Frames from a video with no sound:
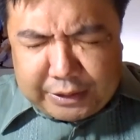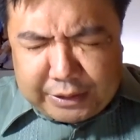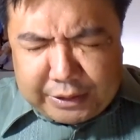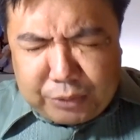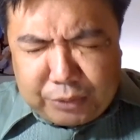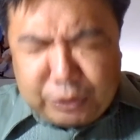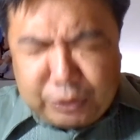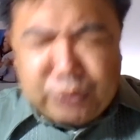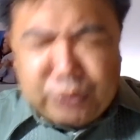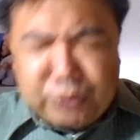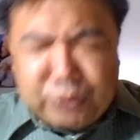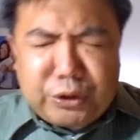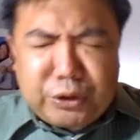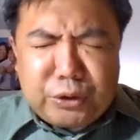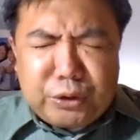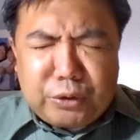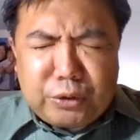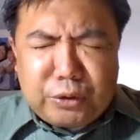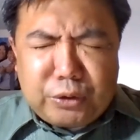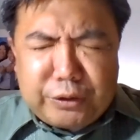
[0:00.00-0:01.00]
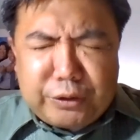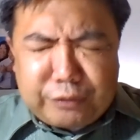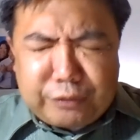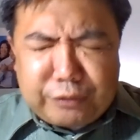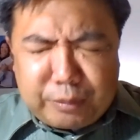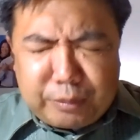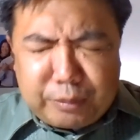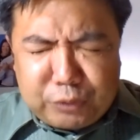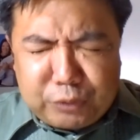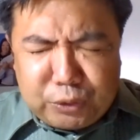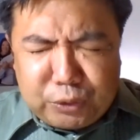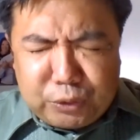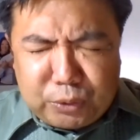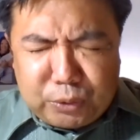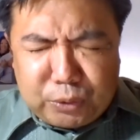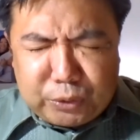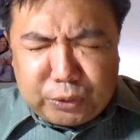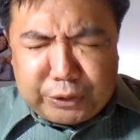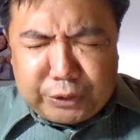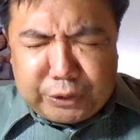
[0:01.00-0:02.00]
We continue to lift up to you,
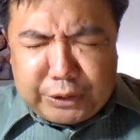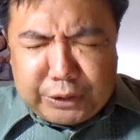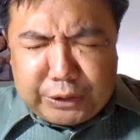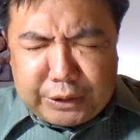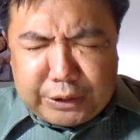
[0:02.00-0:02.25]
Lord,